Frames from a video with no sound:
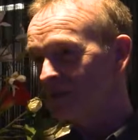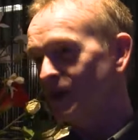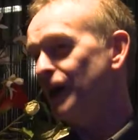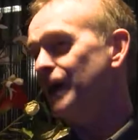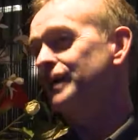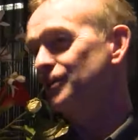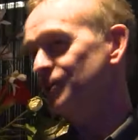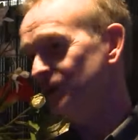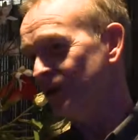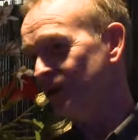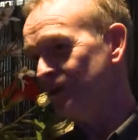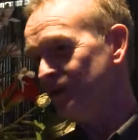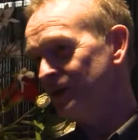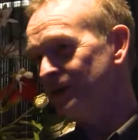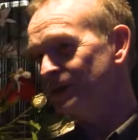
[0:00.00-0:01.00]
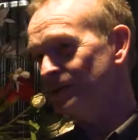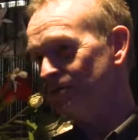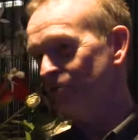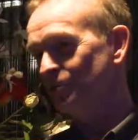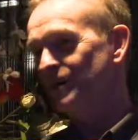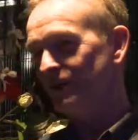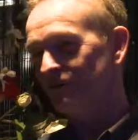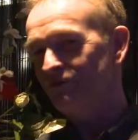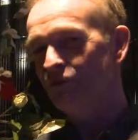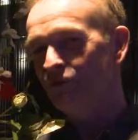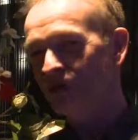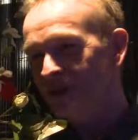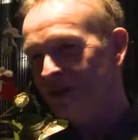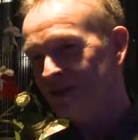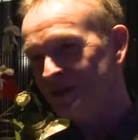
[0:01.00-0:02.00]
I don't know. We have 4
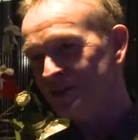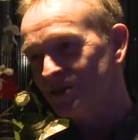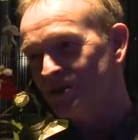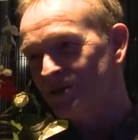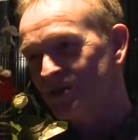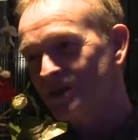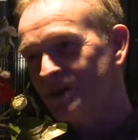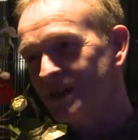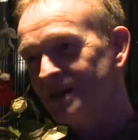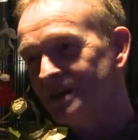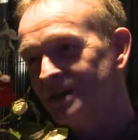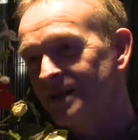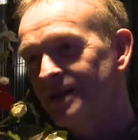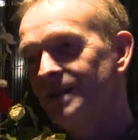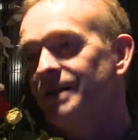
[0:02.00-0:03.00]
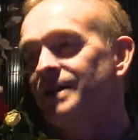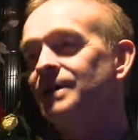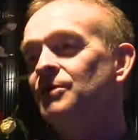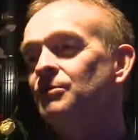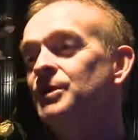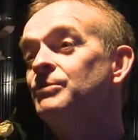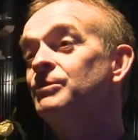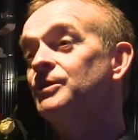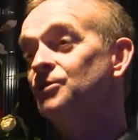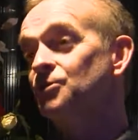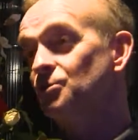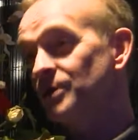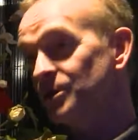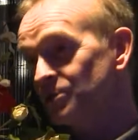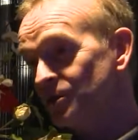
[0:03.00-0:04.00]
years to do that. We will do
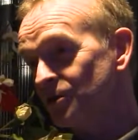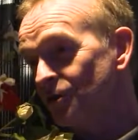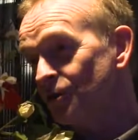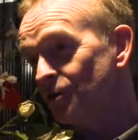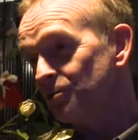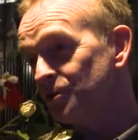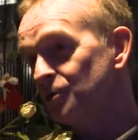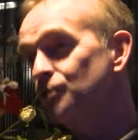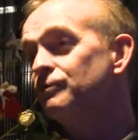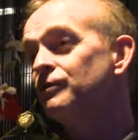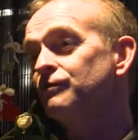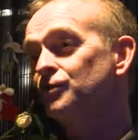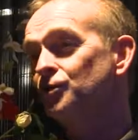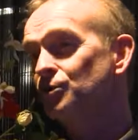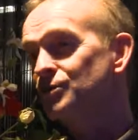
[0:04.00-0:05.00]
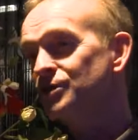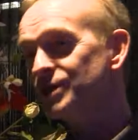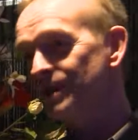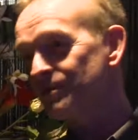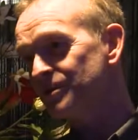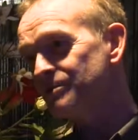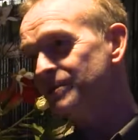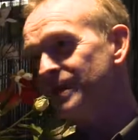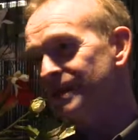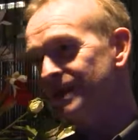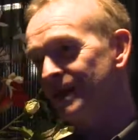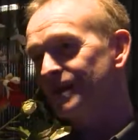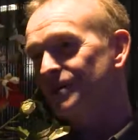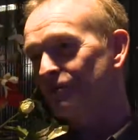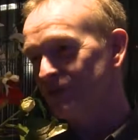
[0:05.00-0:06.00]
what we call a proof of concept by the
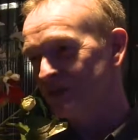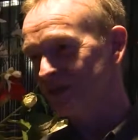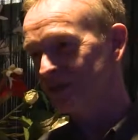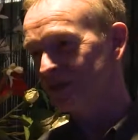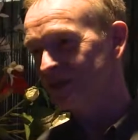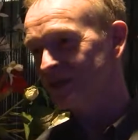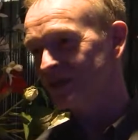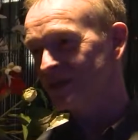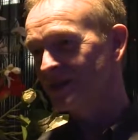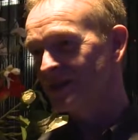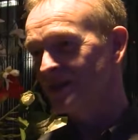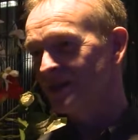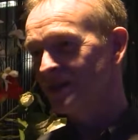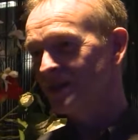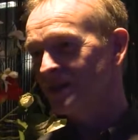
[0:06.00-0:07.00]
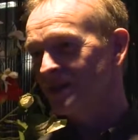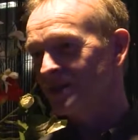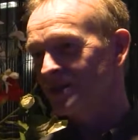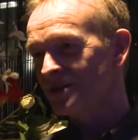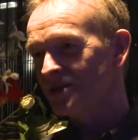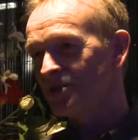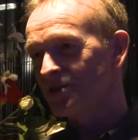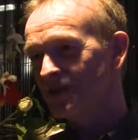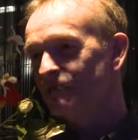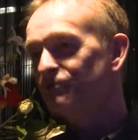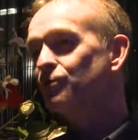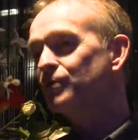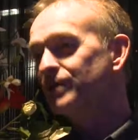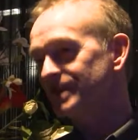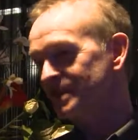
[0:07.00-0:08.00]
end of INSIST. So in
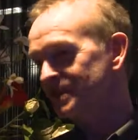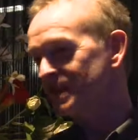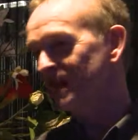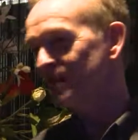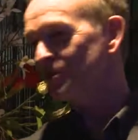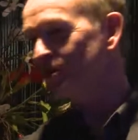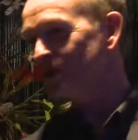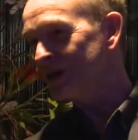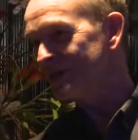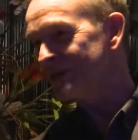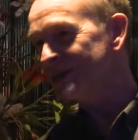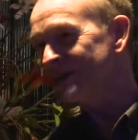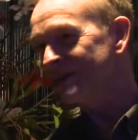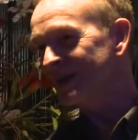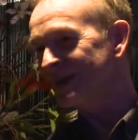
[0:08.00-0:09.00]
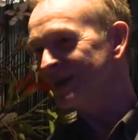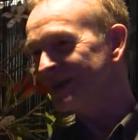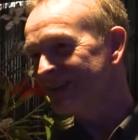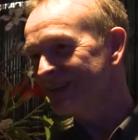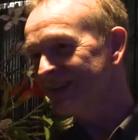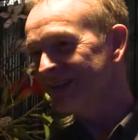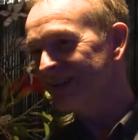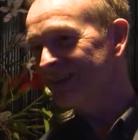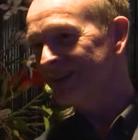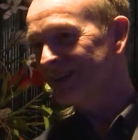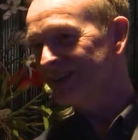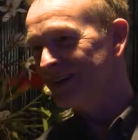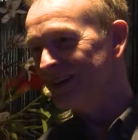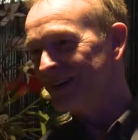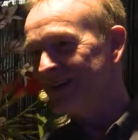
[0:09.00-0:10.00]
4 years' time, you ask again,
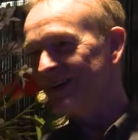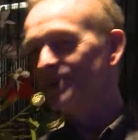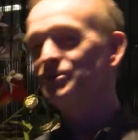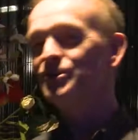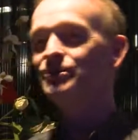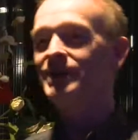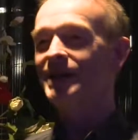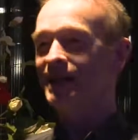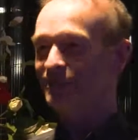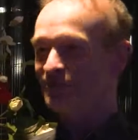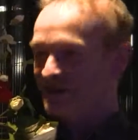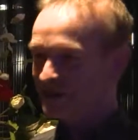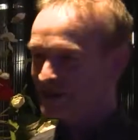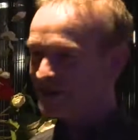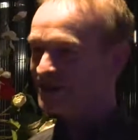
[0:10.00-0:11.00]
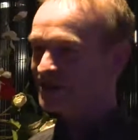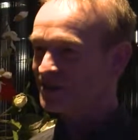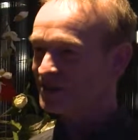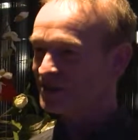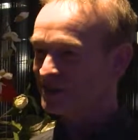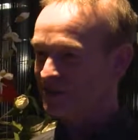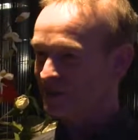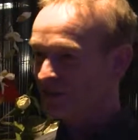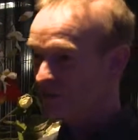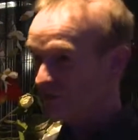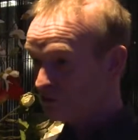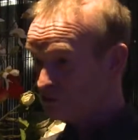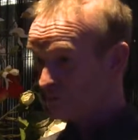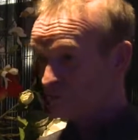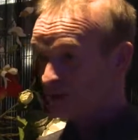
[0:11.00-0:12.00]
and then we will have a discussion,
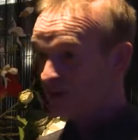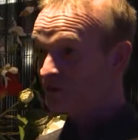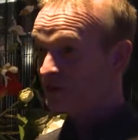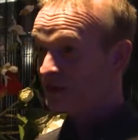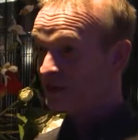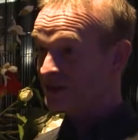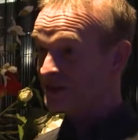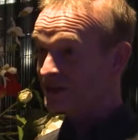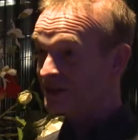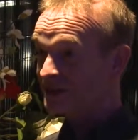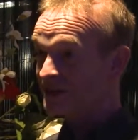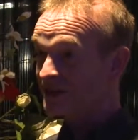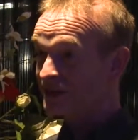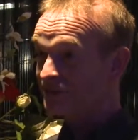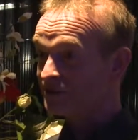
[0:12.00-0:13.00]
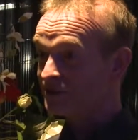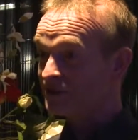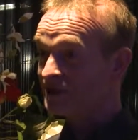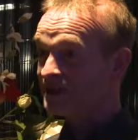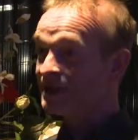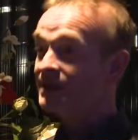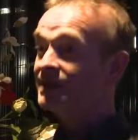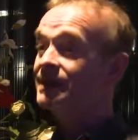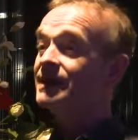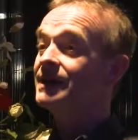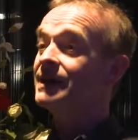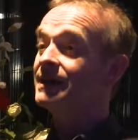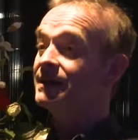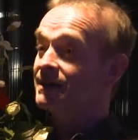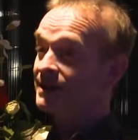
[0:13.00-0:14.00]
did we actually deliver?
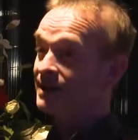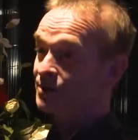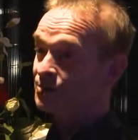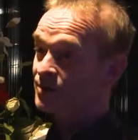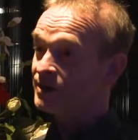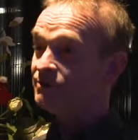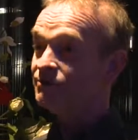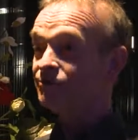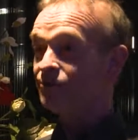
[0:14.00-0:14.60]
And can we